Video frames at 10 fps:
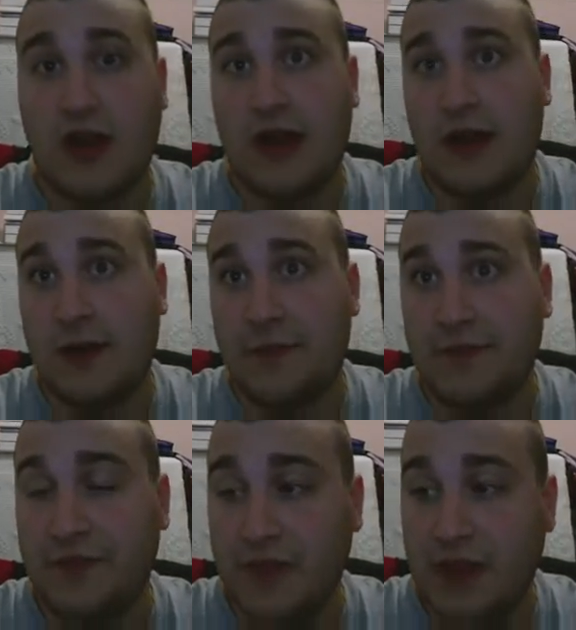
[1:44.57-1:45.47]

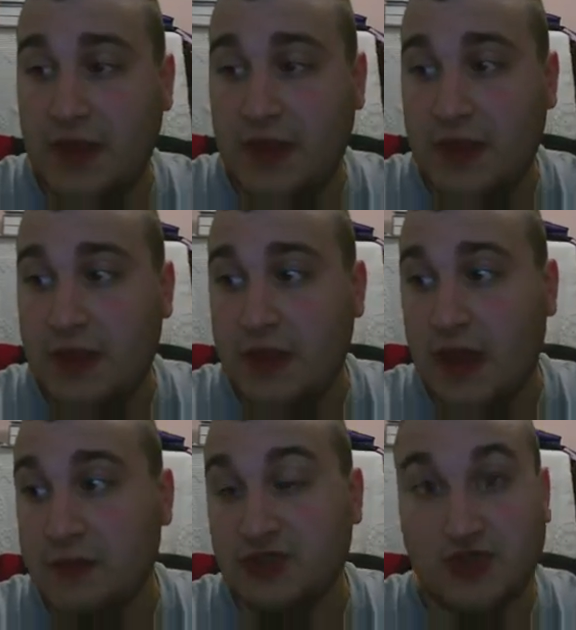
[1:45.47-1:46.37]
Um,
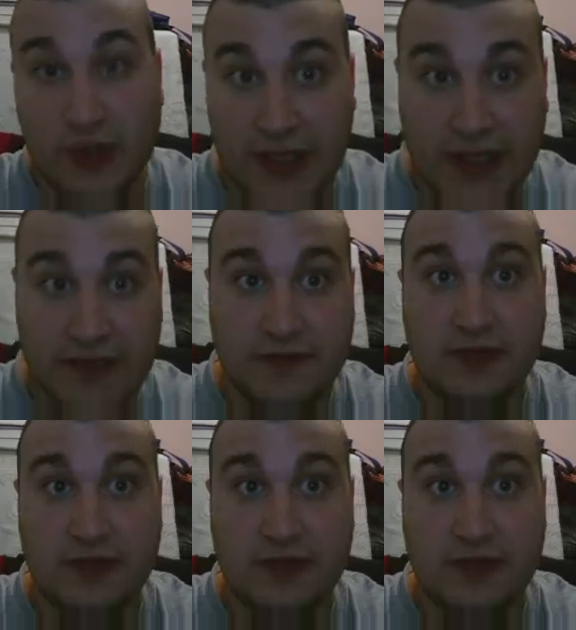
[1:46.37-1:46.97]
I'm enjoying it.